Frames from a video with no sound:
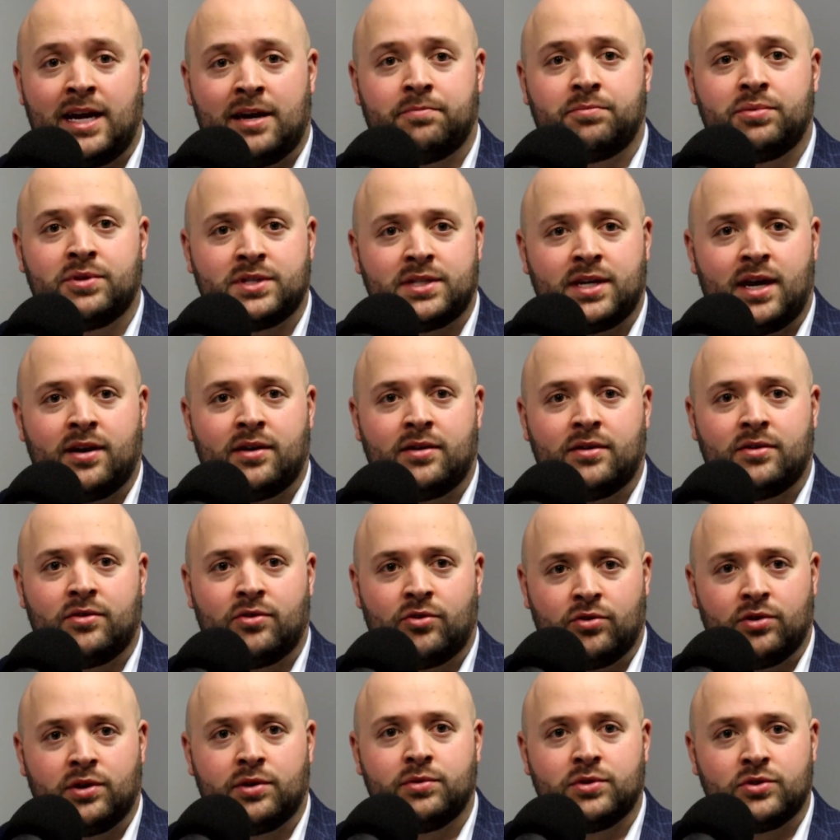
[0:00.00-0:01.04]
10%
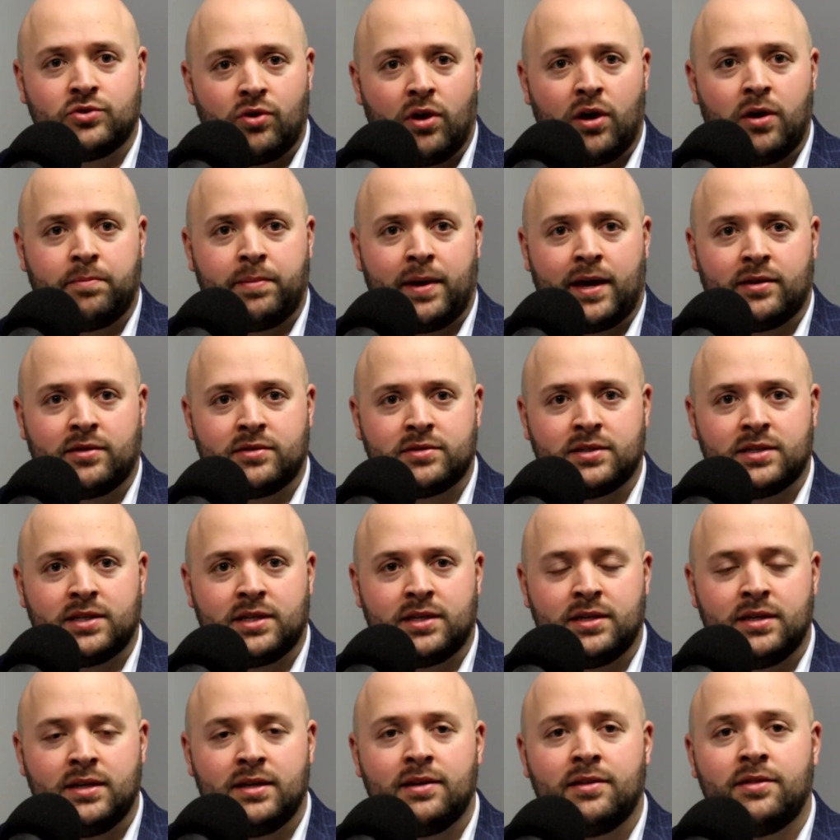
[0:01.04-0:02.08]
early withdrawal
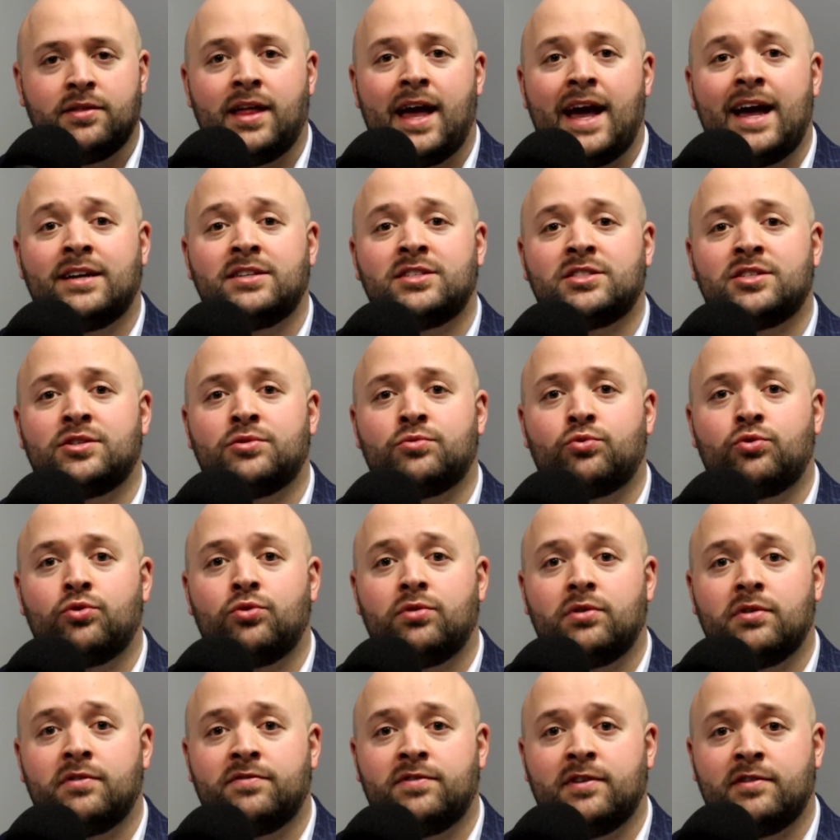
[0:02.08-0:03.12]
penalty. That's the
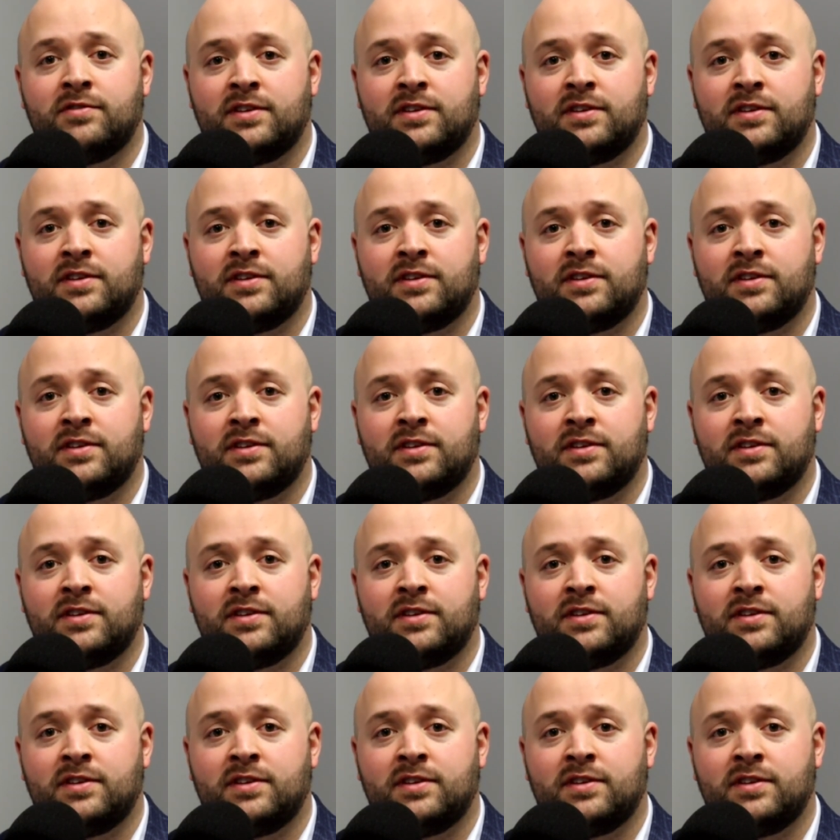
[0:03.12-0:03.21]
rule of